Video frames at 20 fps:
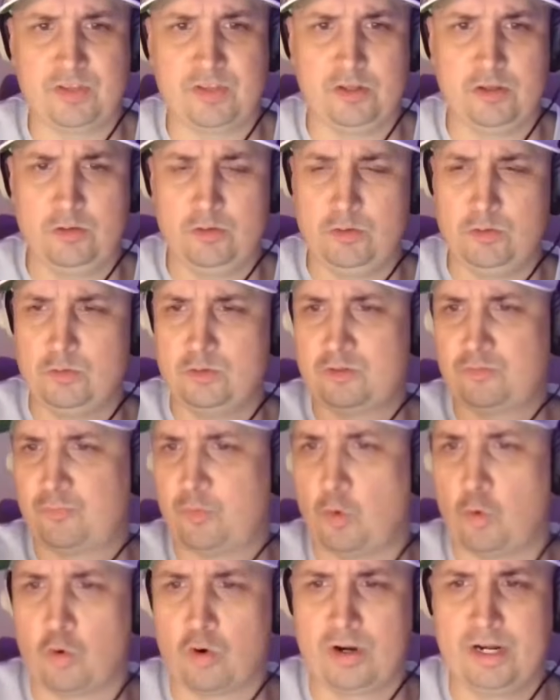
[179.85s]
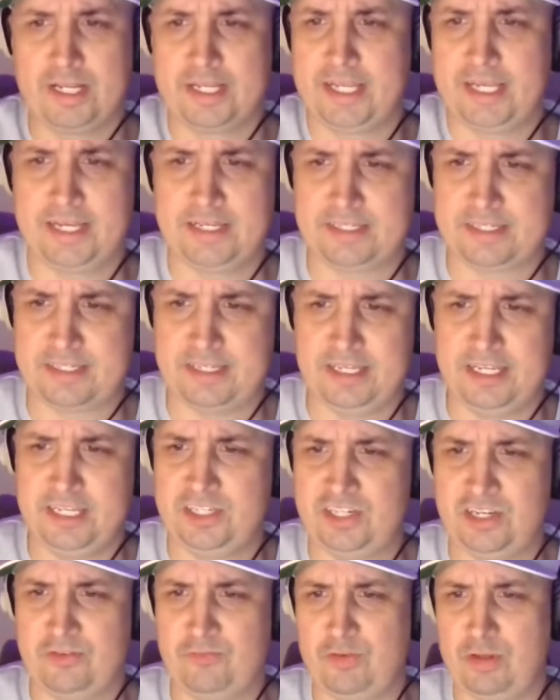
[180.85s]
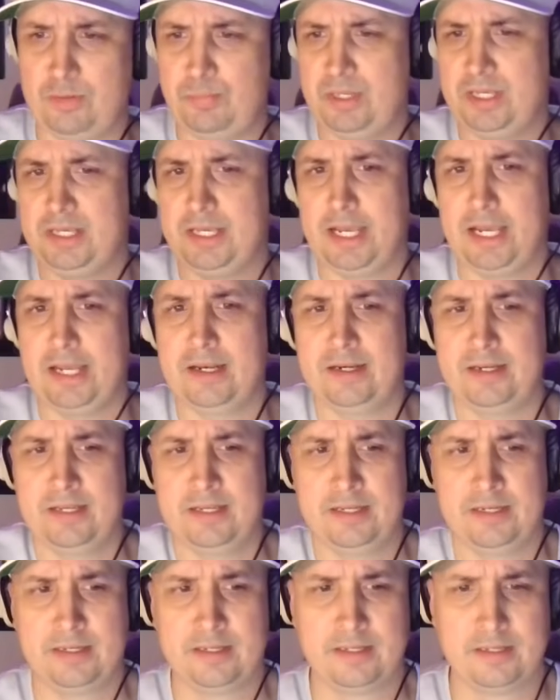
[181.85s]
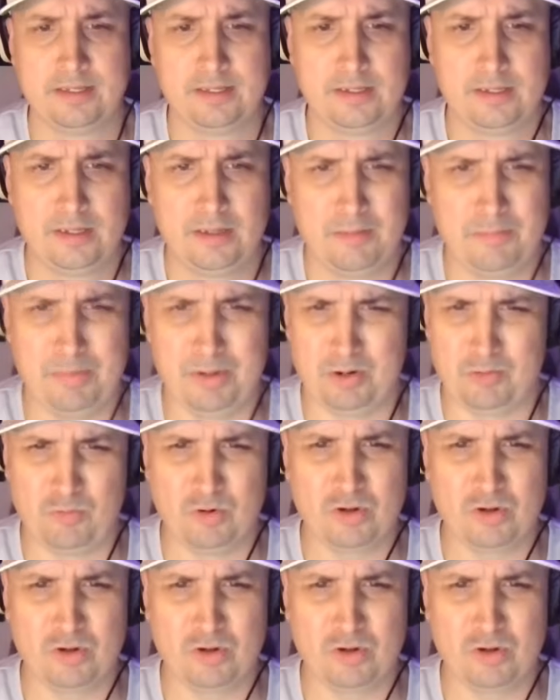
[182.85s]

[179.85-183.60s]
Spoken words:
that you use for and against each MVP candidate. But a